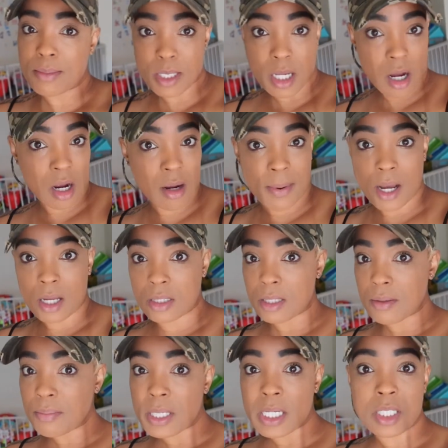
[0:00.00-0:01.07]
Talk about
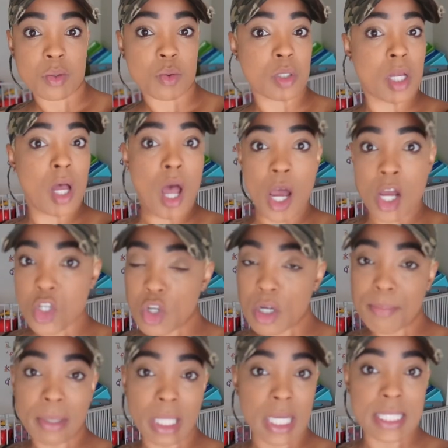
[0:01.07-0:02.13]
them piece was a
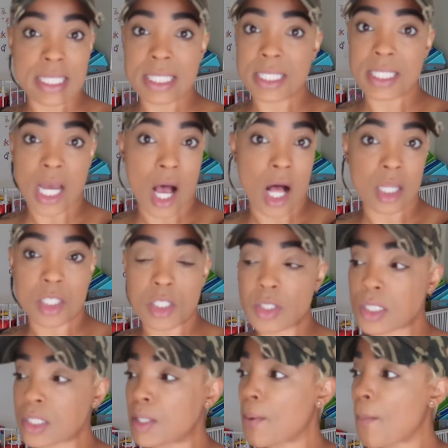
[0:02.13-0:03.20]
hundred plus dollars
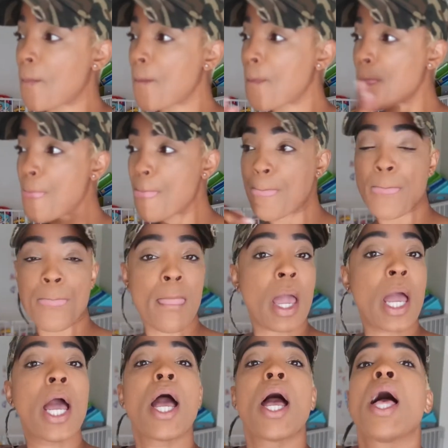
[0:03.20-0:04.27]

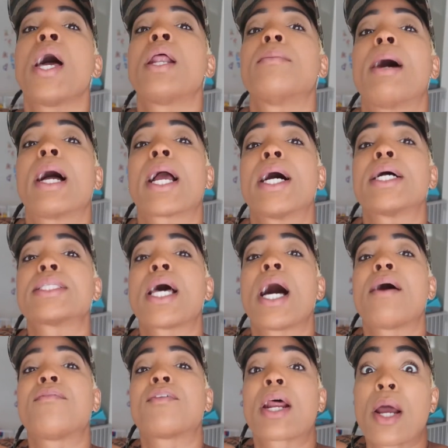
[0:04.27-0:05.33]
anybody got
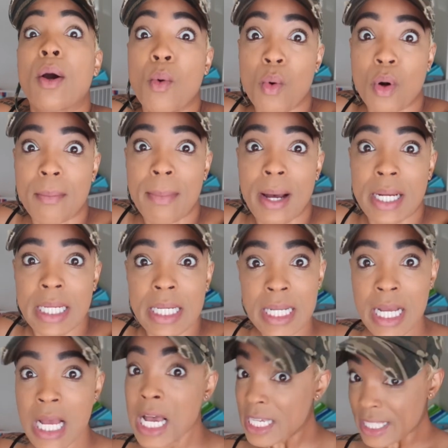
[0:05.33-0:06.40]
time for that order money
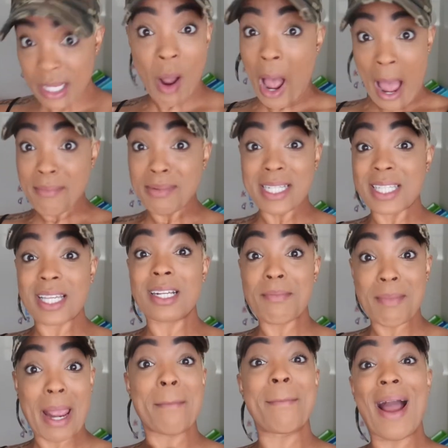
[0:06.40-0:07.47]
so i'm just gonna
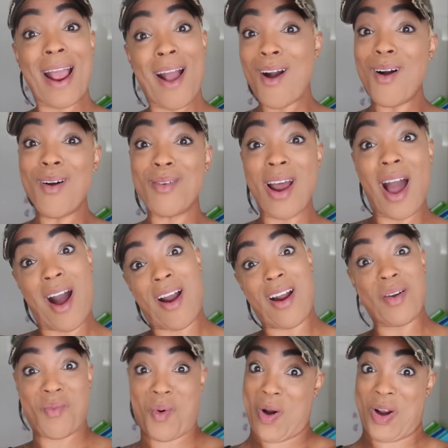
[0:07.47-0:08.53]
make my own
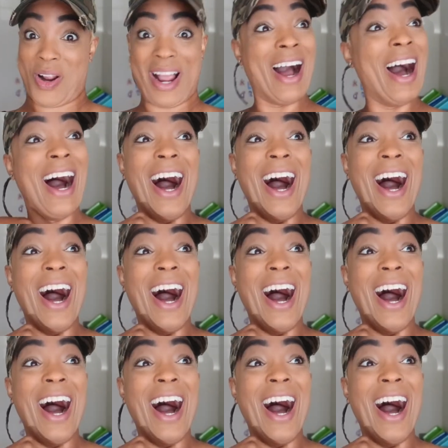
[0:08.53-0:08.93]
artwork